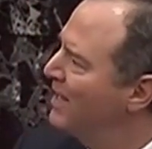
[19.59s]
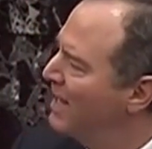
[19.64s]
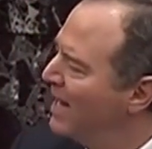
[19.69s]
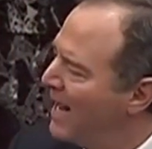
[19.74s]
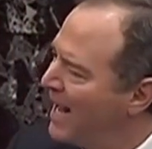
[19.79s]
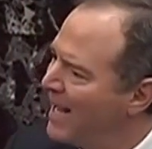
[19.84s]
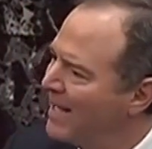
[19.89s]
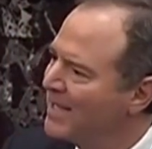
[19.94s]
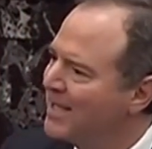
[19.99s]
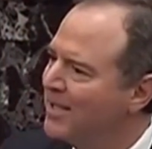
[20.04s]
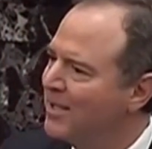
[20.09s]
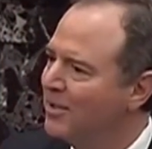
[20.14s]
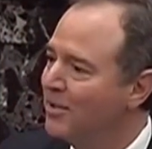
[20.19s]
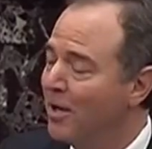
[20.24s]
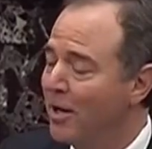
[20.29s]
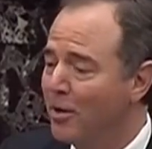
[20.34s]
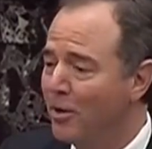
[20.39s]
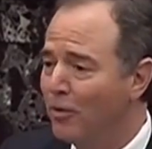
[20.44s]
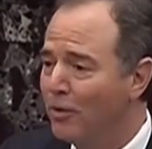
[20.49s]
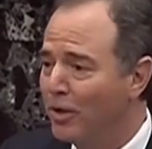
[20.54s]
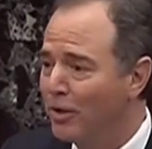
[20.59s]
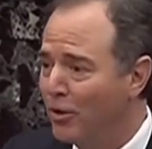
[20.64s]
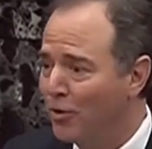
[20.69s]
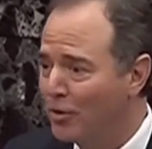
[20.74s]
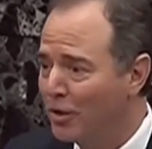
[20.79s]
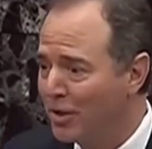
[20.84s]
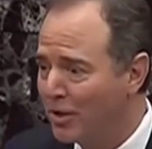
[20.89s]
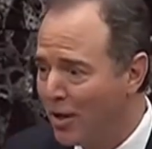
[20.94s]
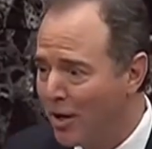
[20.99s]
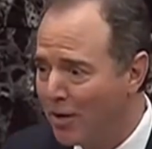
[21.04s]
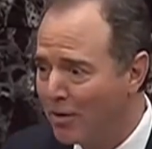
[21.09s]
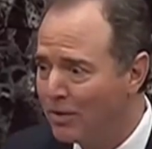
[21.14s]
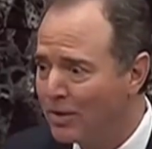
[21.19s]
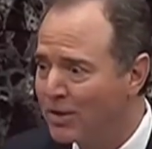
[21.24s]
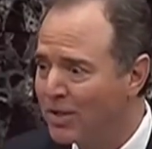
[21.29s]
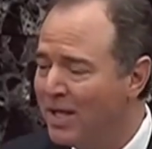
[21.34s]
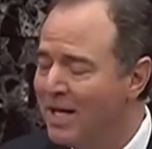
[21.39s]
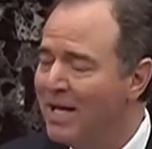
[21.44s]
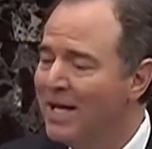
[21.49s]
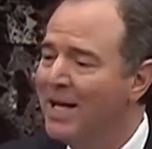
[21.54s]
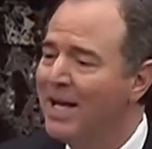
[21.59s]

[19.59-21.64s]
it has to not only go to Congress,